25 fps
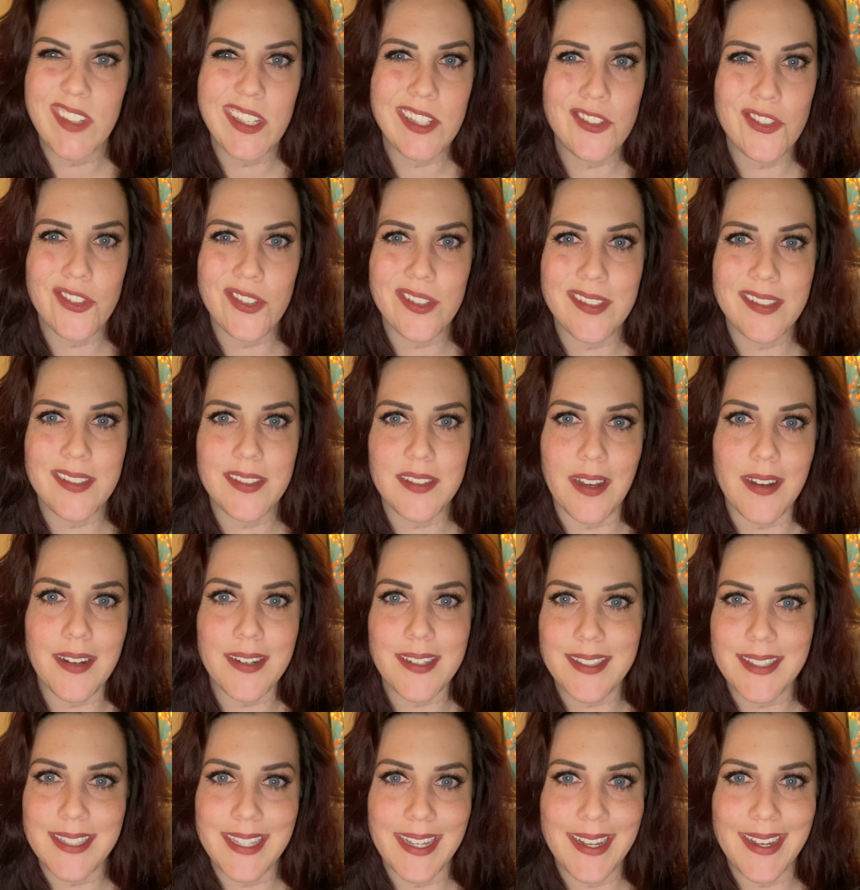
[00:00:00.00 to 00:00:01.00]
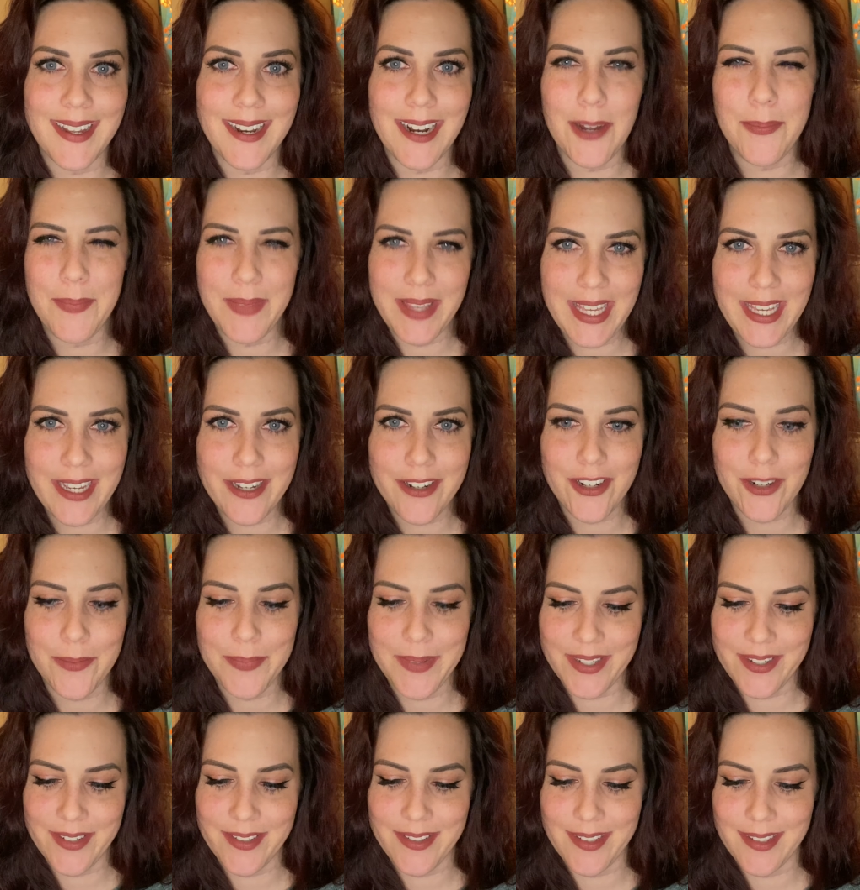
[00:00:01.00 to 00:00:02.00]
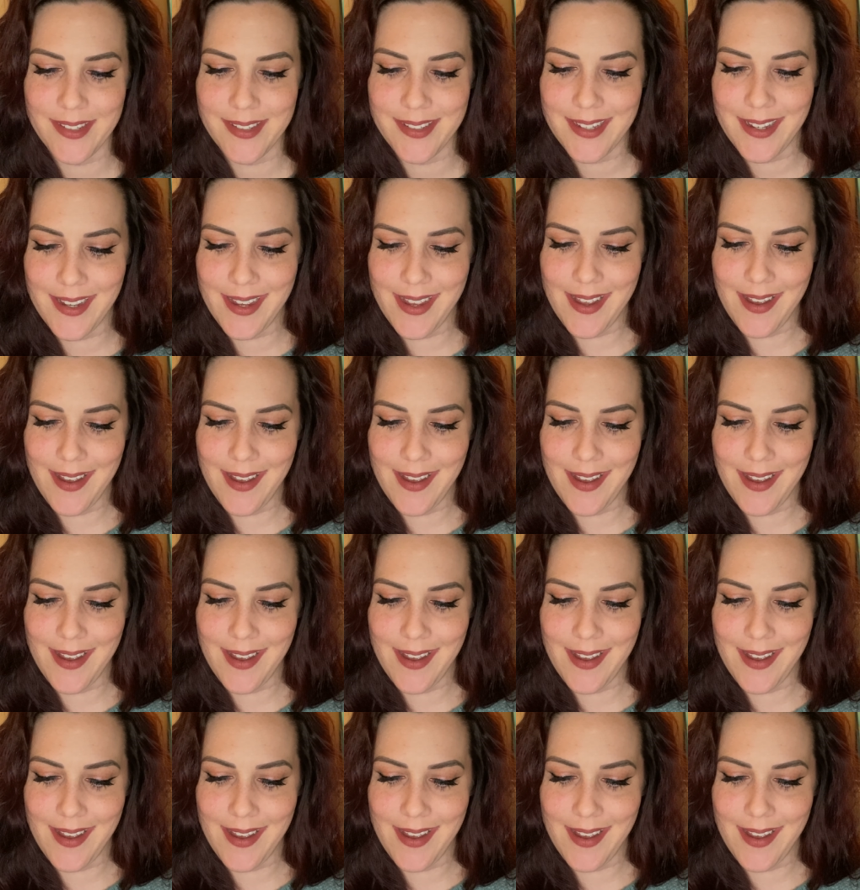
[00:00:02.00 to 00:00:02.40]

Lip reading: Just sucks that I'm here because